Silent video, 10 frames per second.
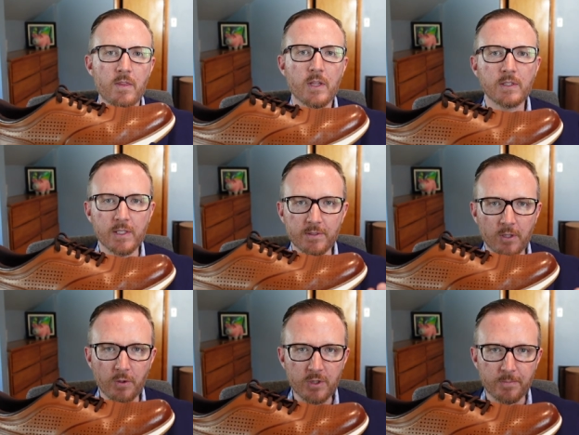the
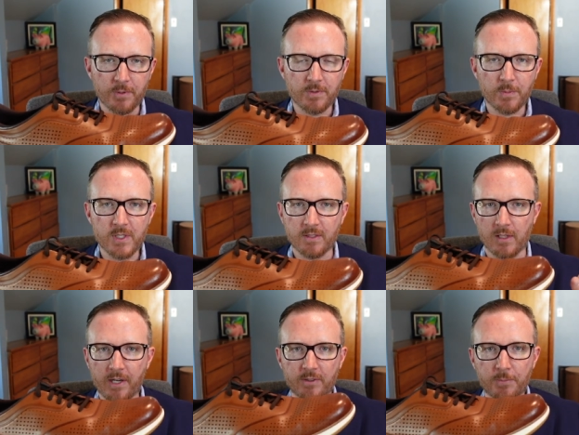Adidas Ultra Boost, which has a
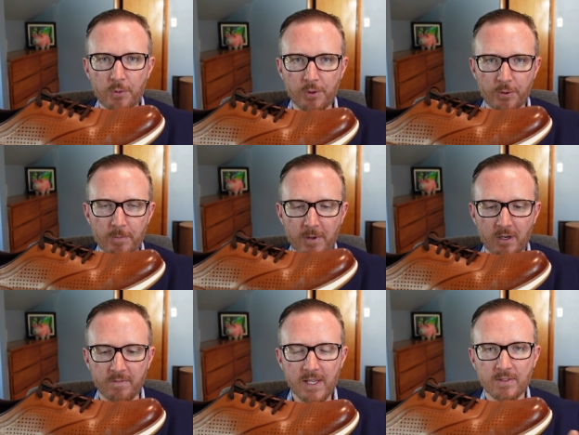lot of support, or a
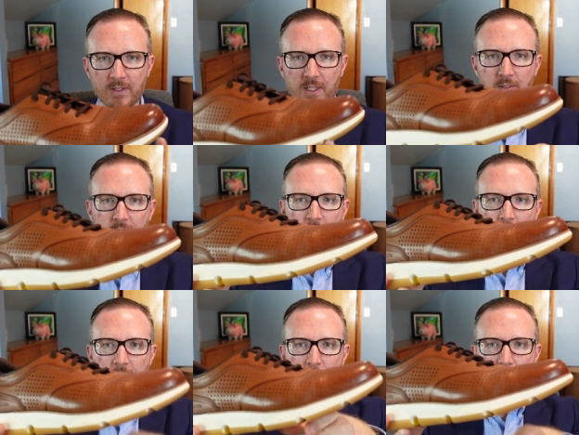pair of Asics,
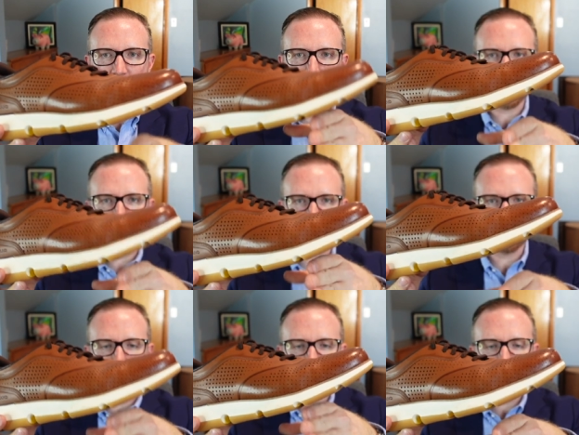and you pretty much
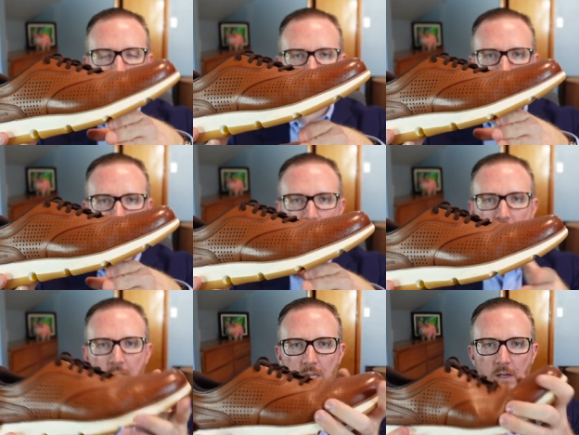just cut right
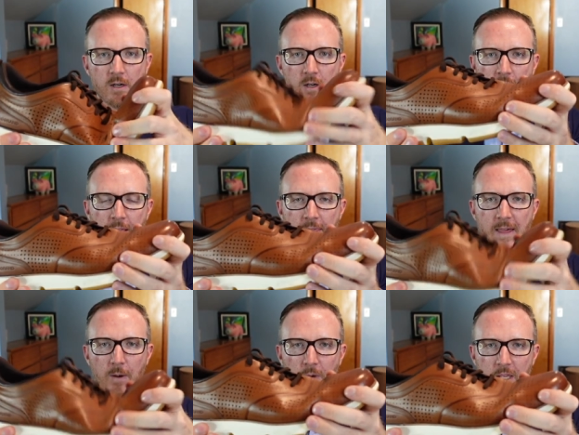here.
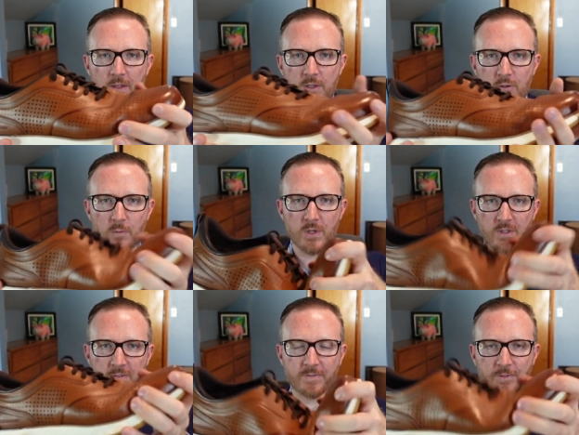That way the shoe was
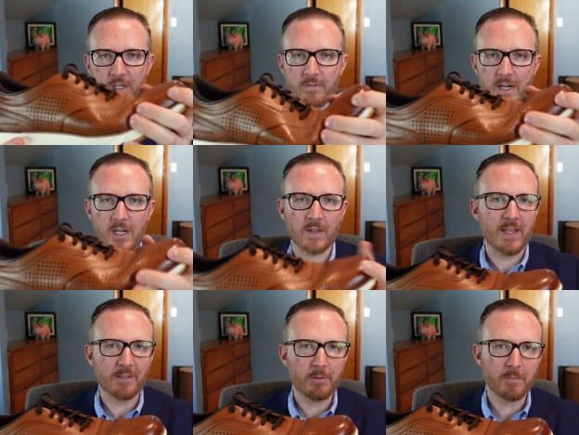just free right here.
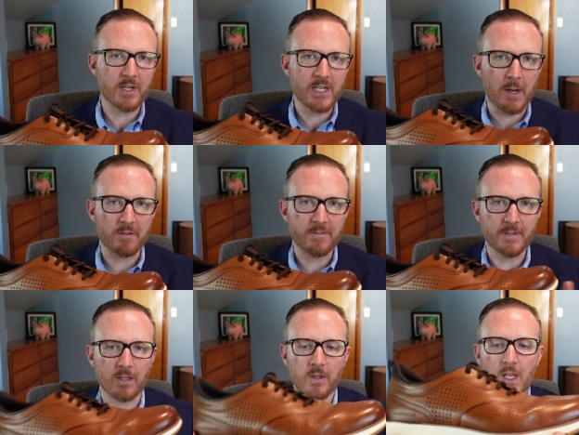That's pretty much how it
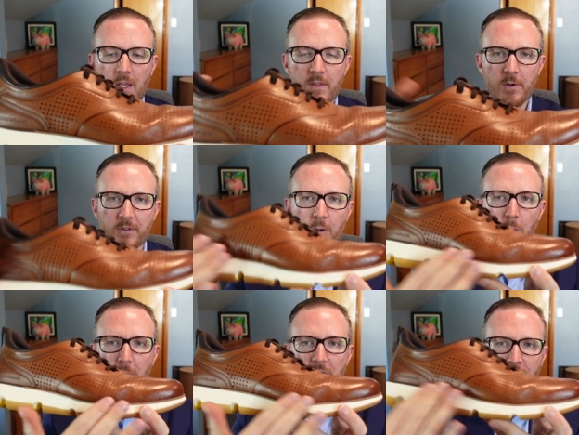felt. There was a
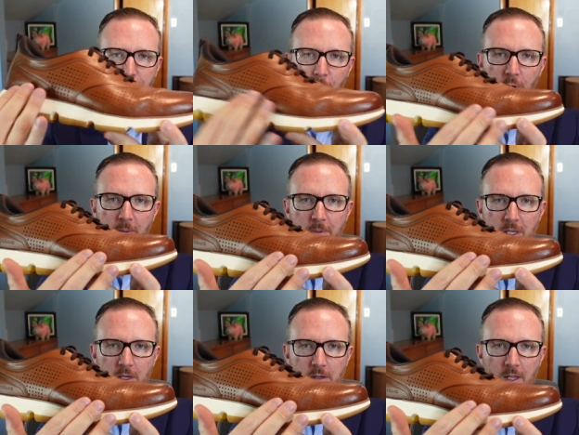whole bunch of support up
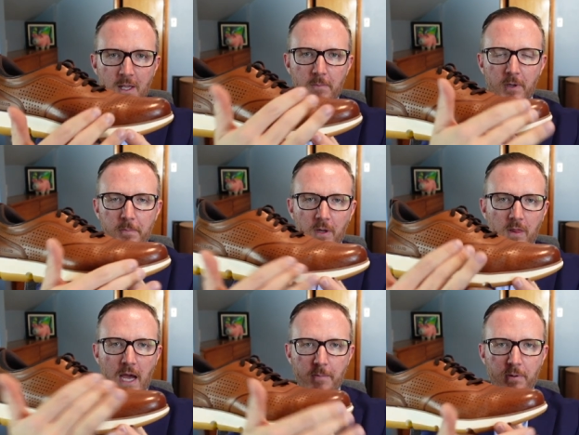here, but it put a
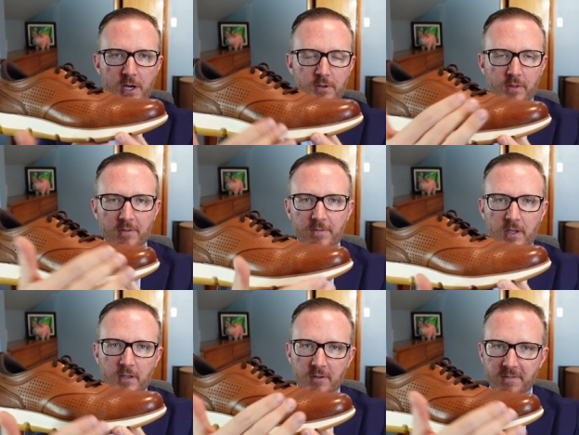lot of pressure on the
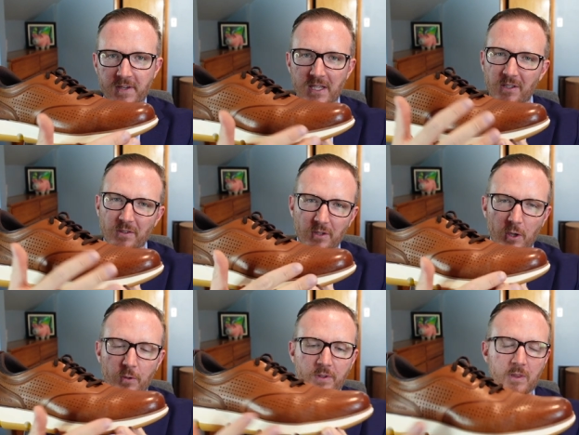front of your feet and your
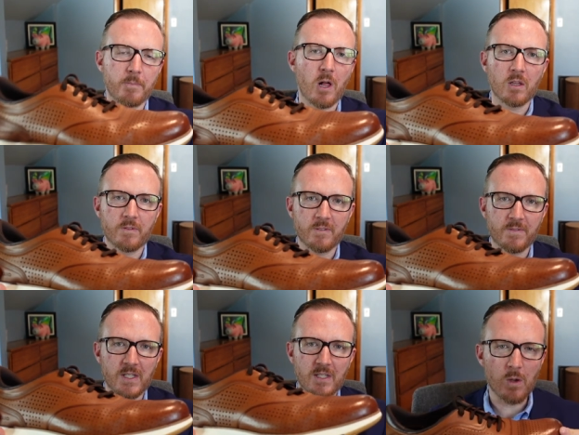toes and the ball of your
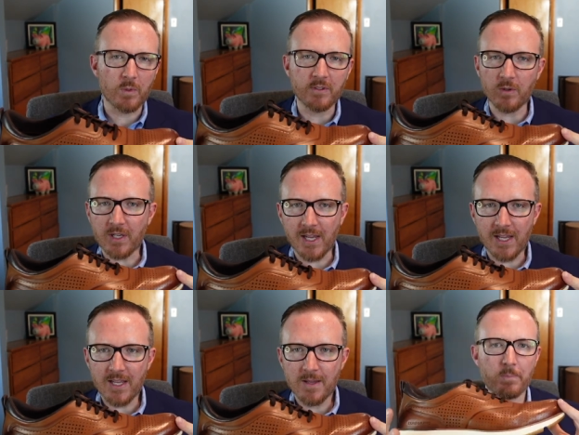feet. It was
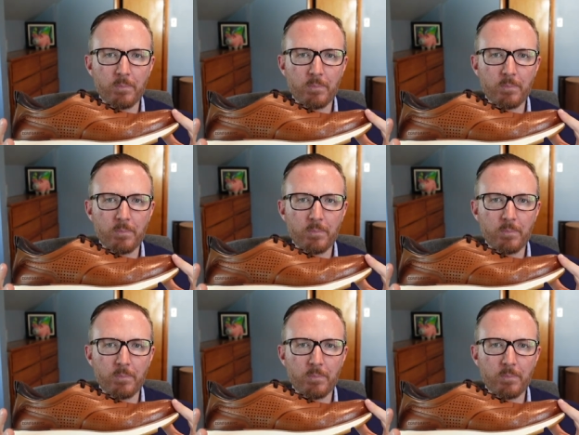okay,